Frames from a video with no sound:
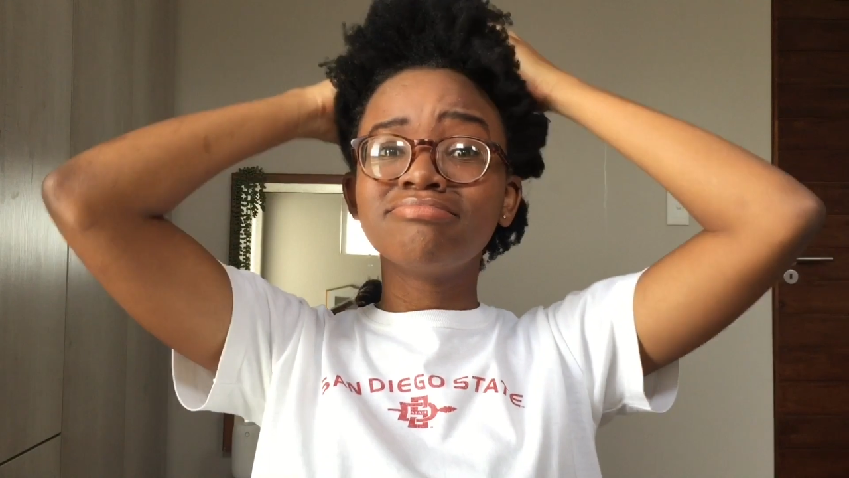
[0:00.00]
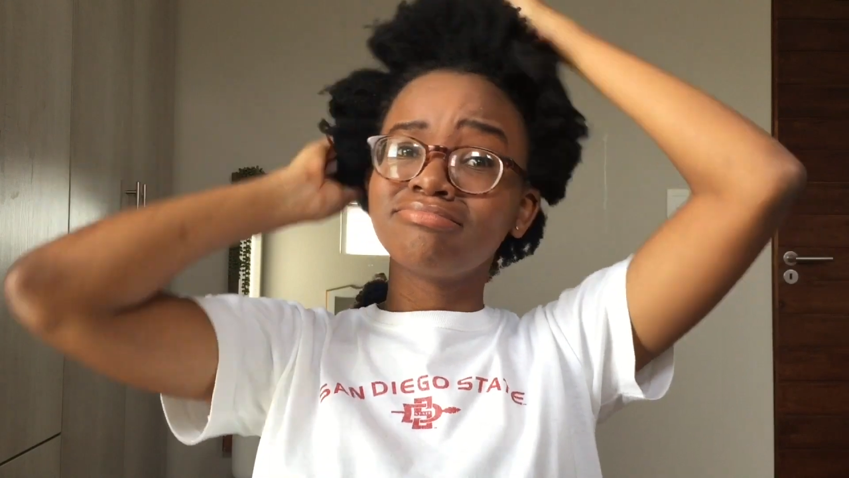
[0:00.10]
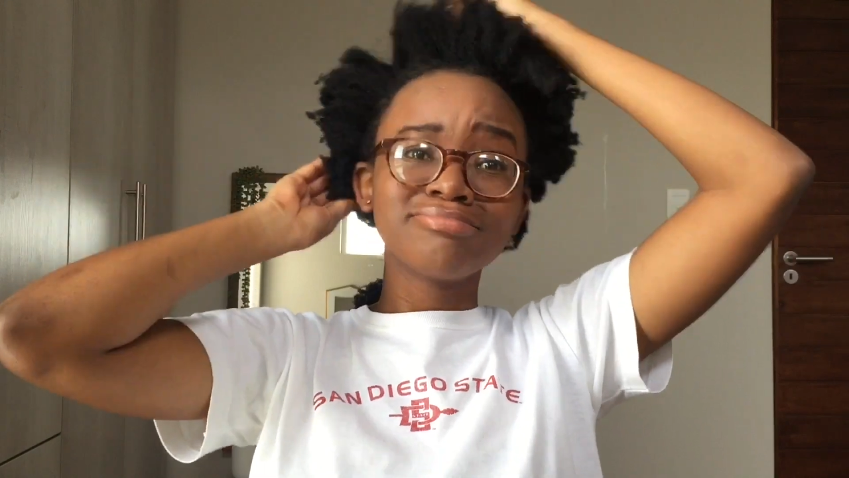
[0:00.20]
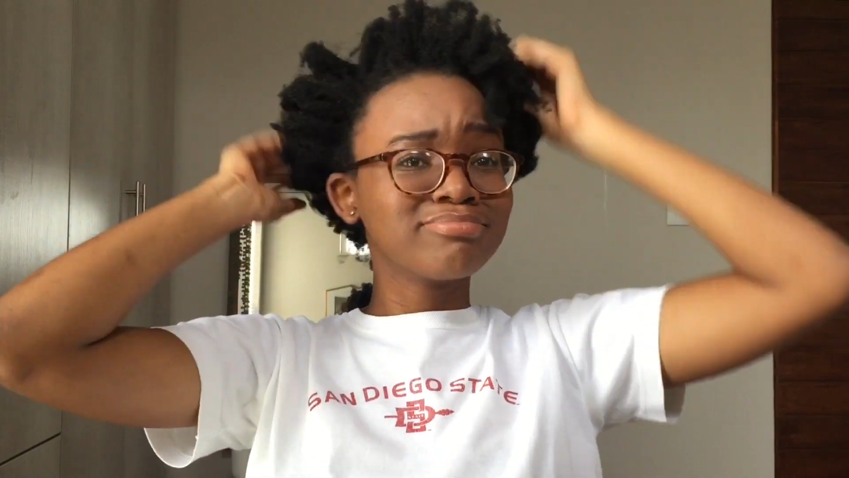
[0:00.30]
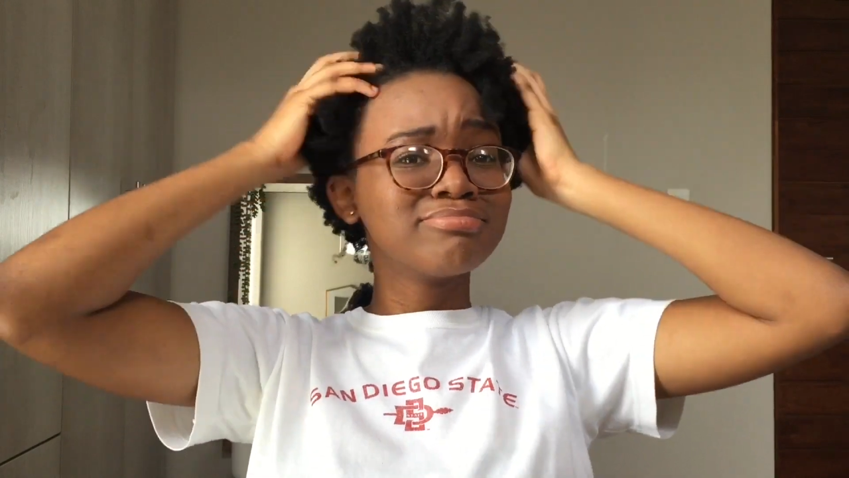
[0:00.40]

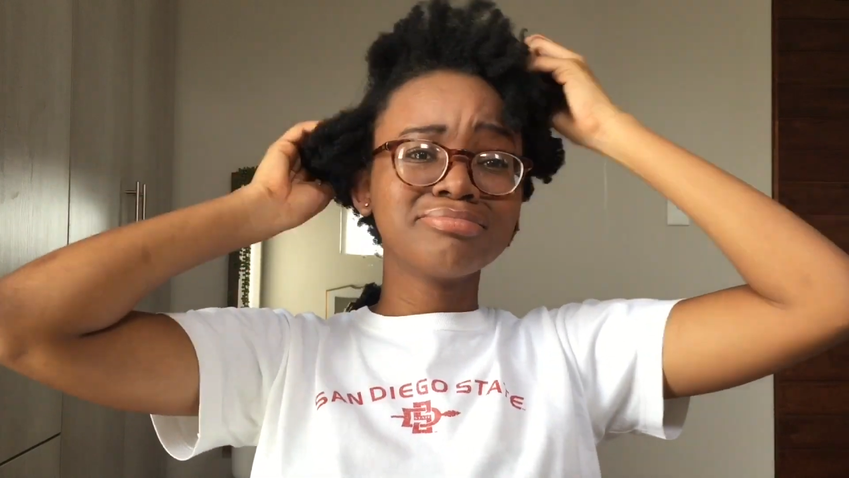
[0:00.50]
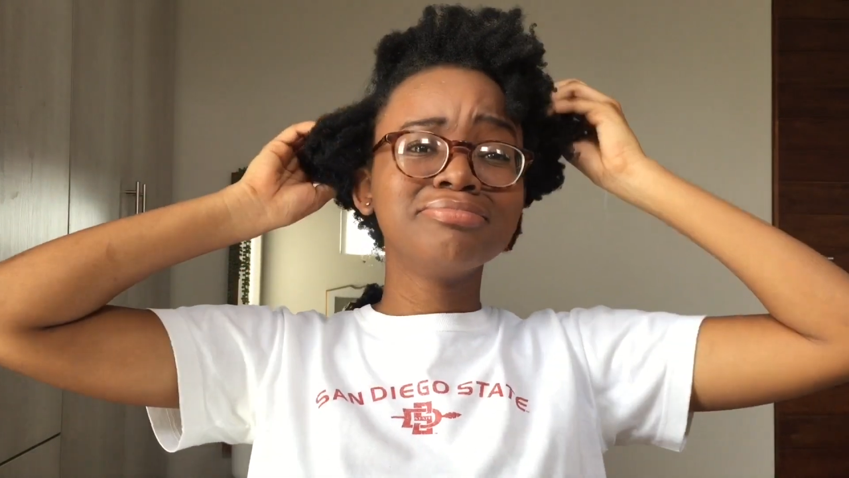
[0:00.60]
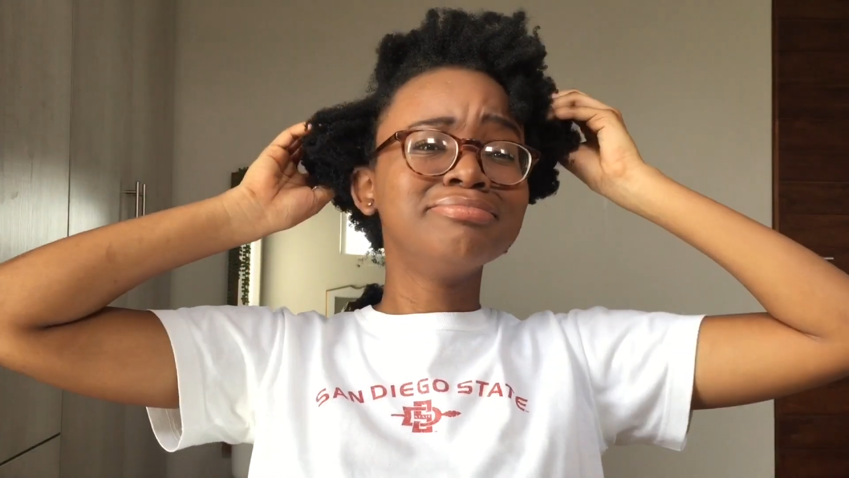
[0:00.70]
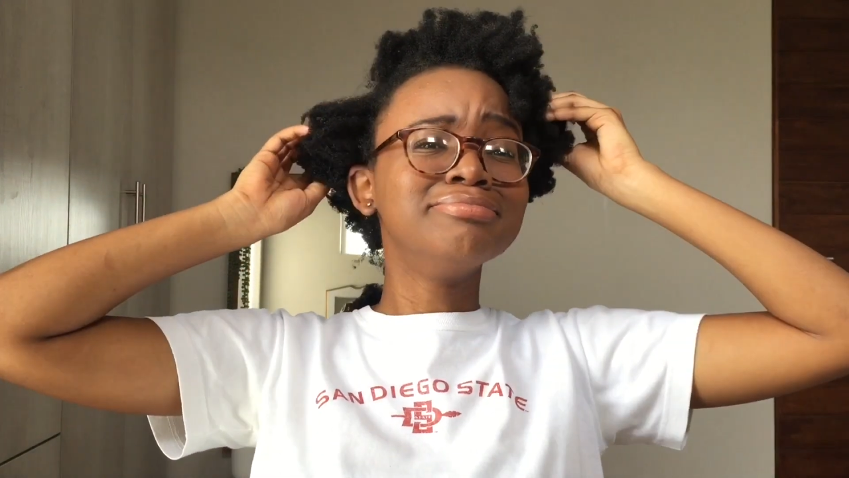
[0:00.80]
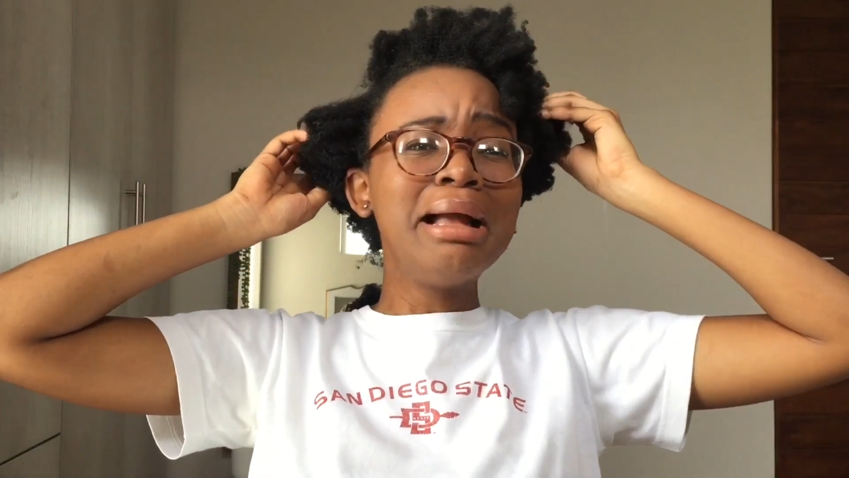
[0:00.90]
It
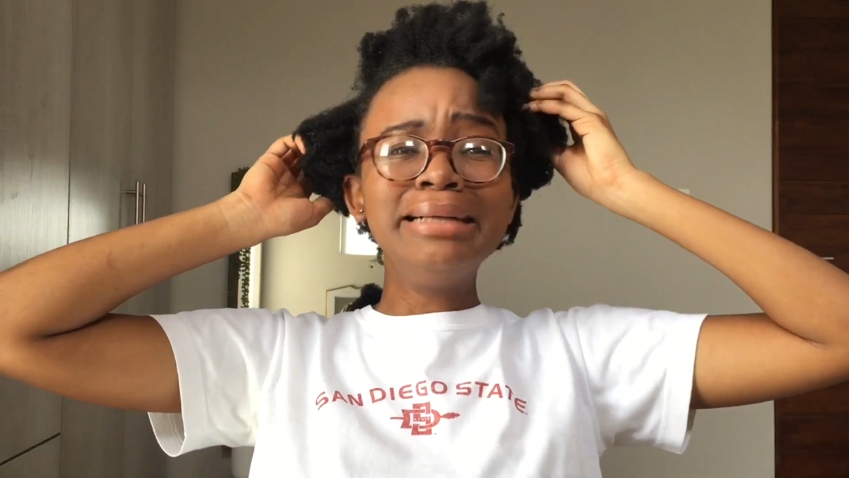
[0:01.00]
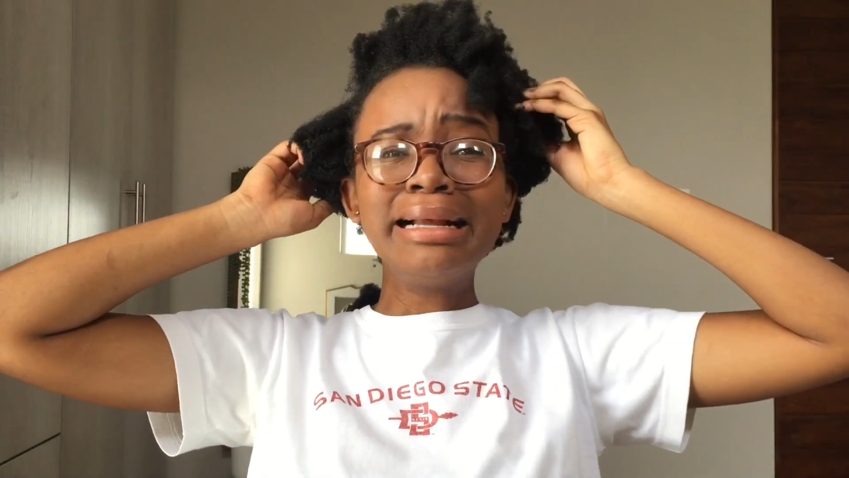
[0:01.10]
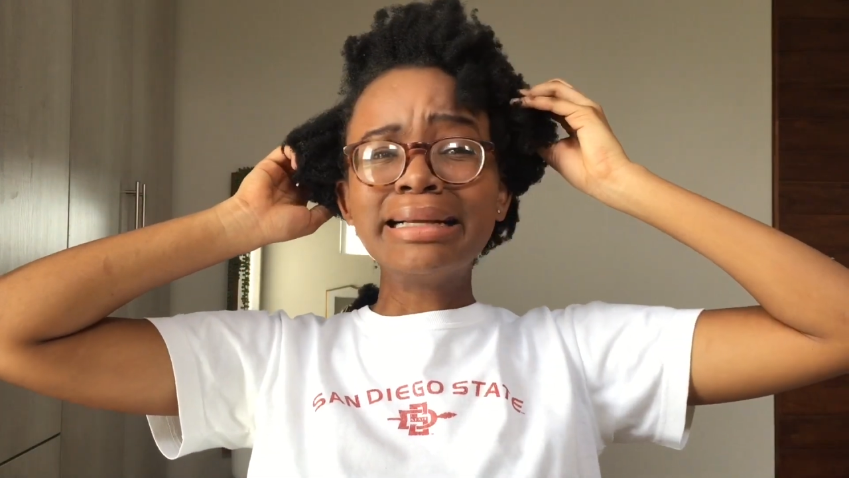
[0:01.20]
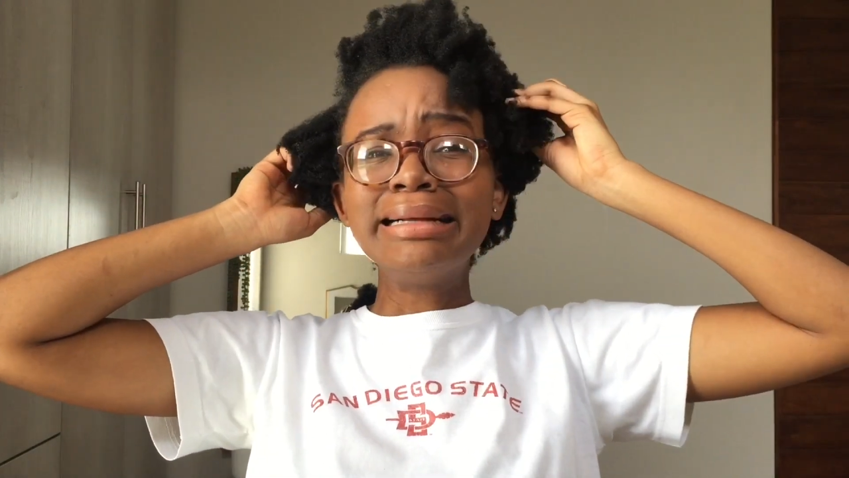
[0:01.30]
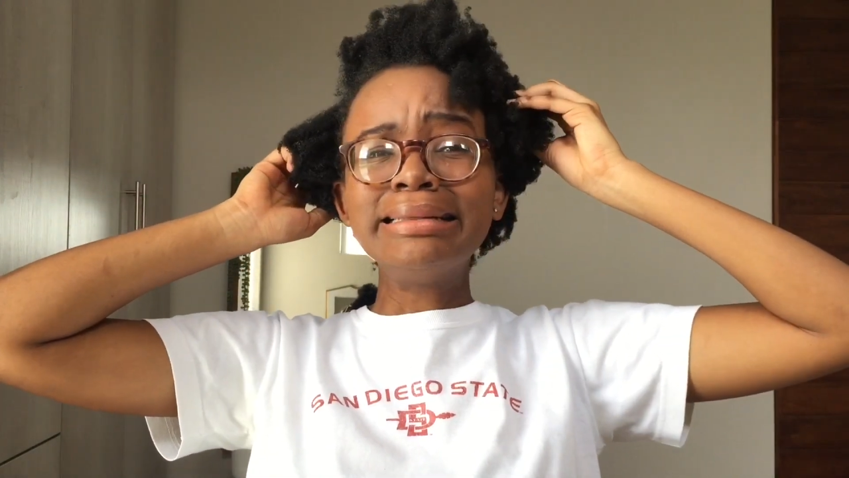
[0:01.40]
has some
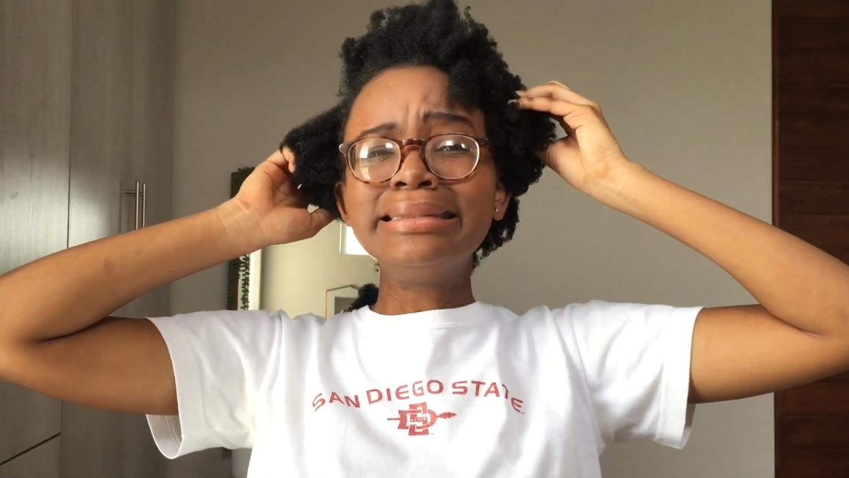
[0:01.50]
heat